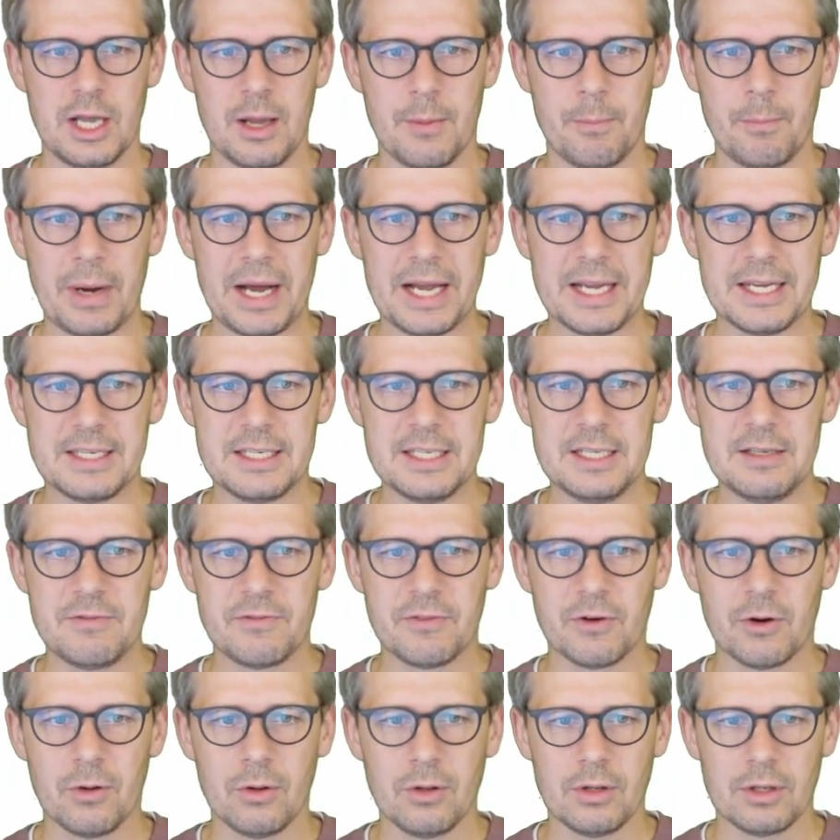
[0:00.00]
By
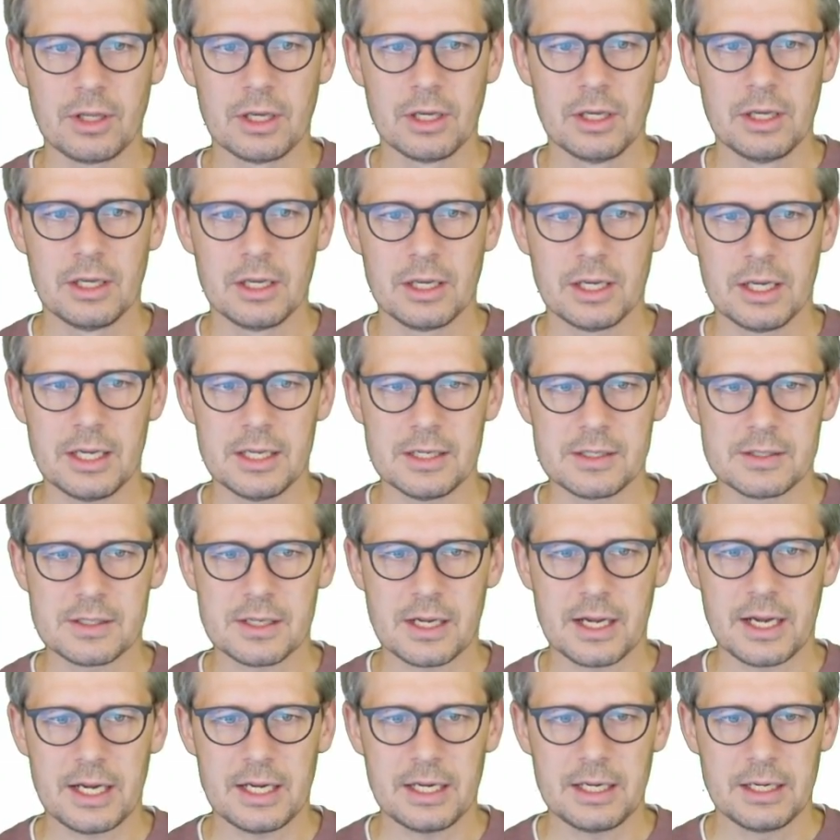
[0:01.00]
default, it's
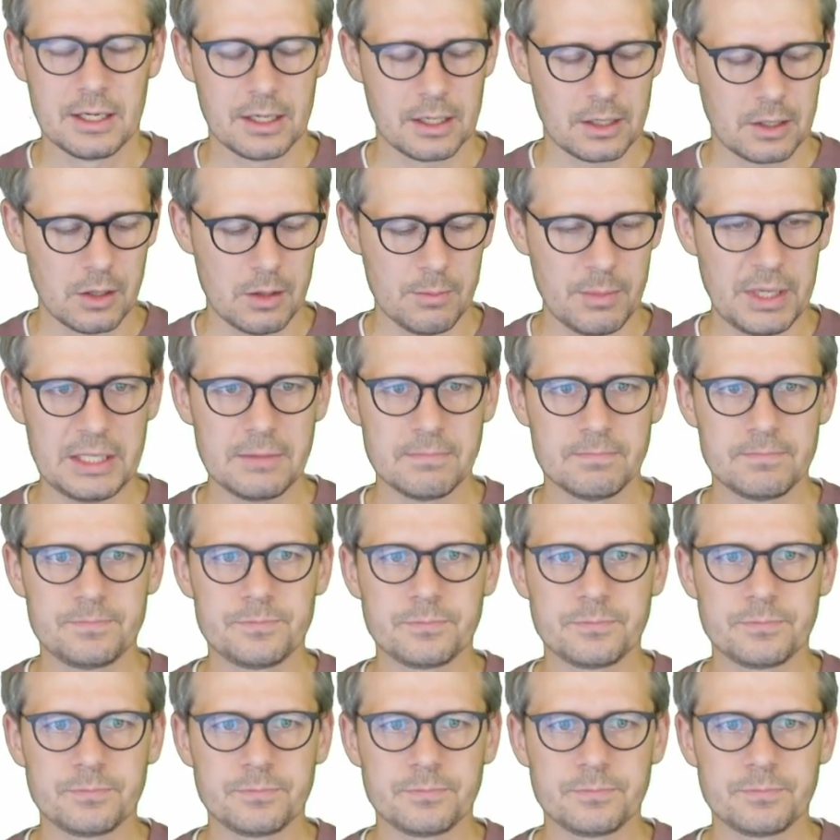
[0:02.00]
a comma,